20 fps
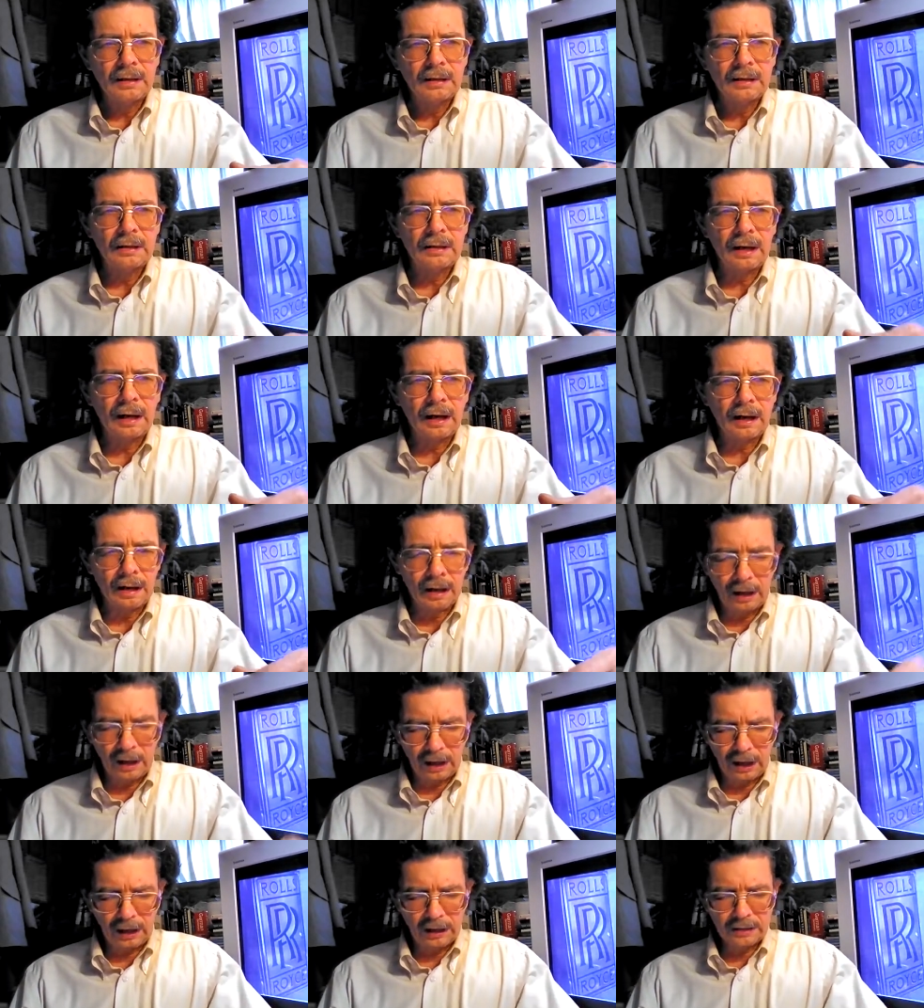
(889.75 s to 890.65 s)

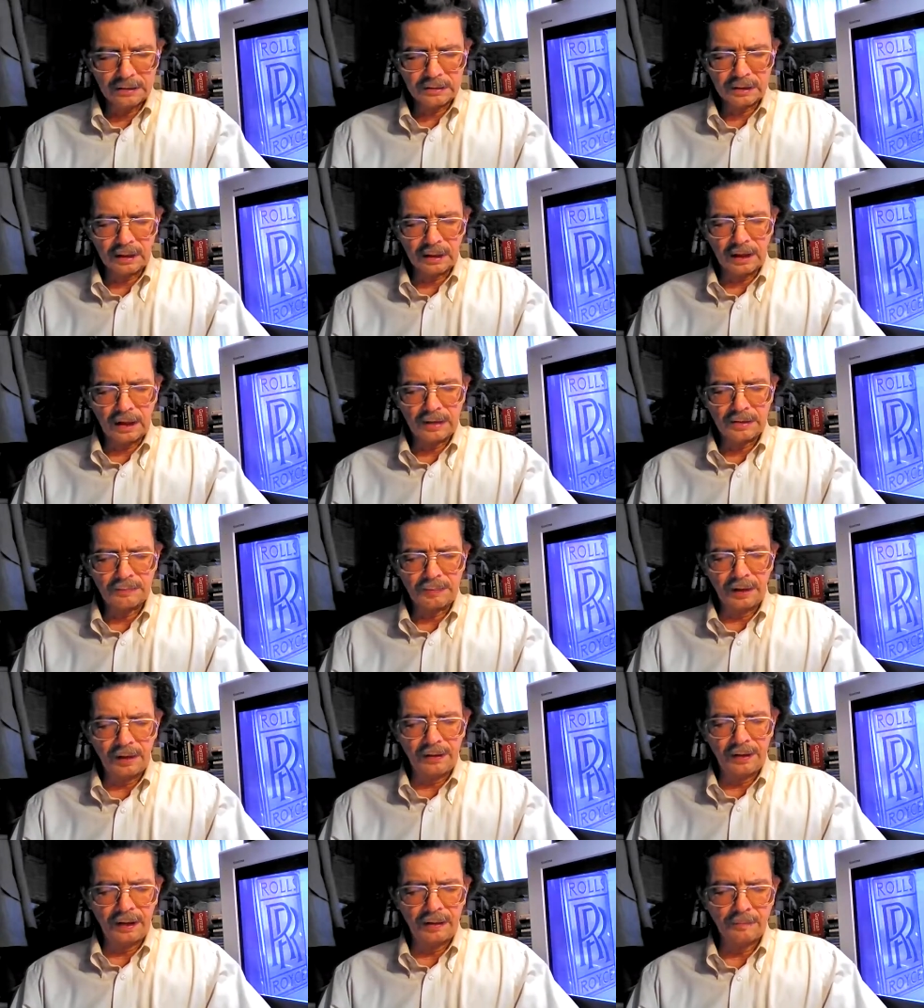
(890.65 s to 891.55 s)
is
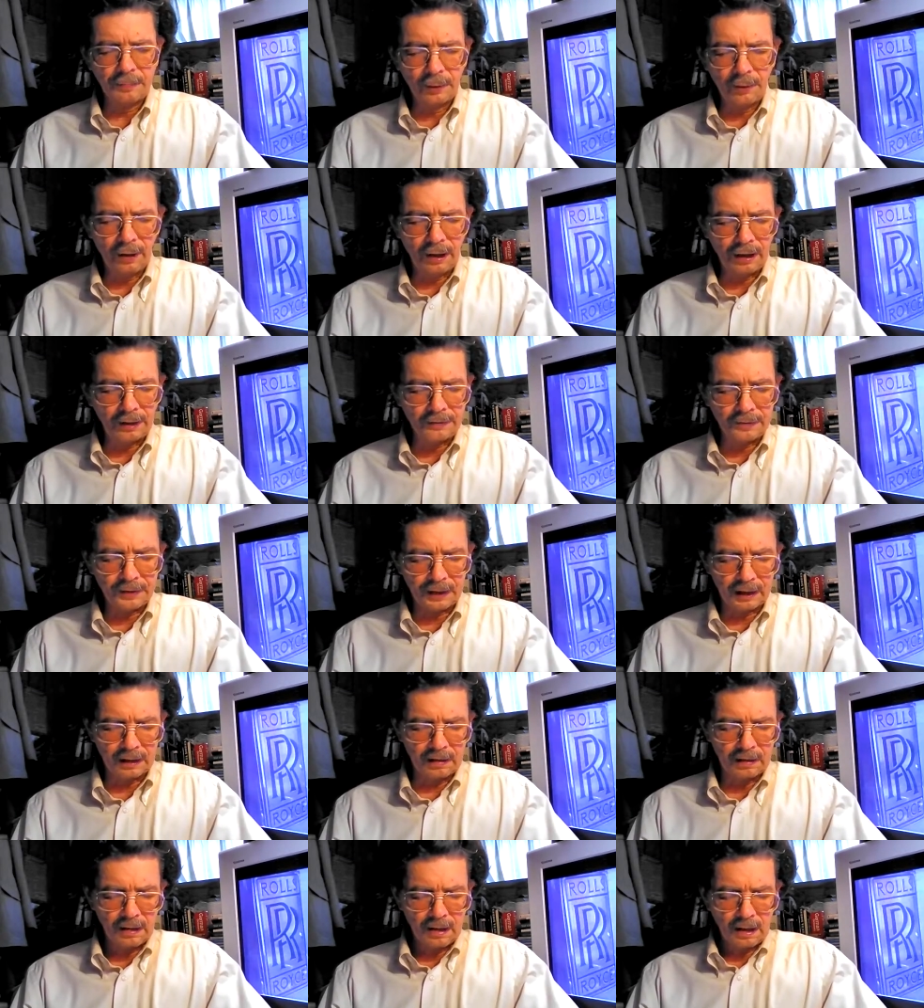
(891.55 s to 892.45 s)
very important
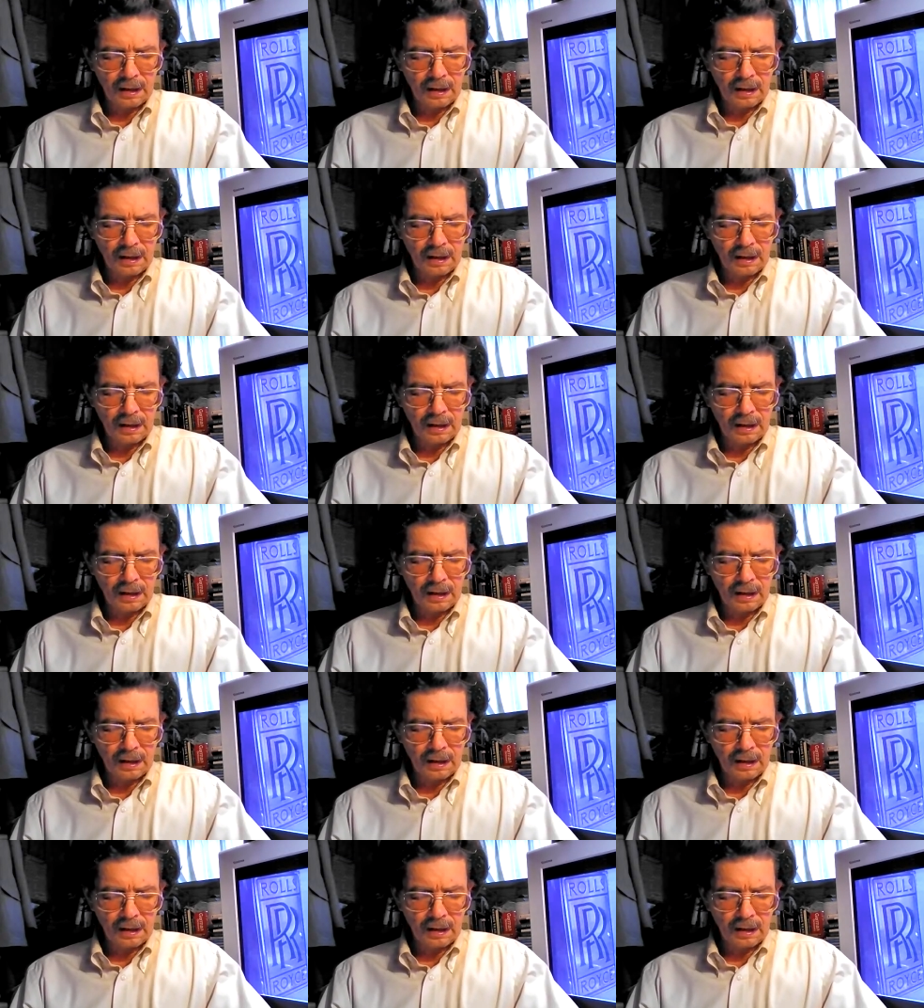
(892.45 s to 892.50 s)
then.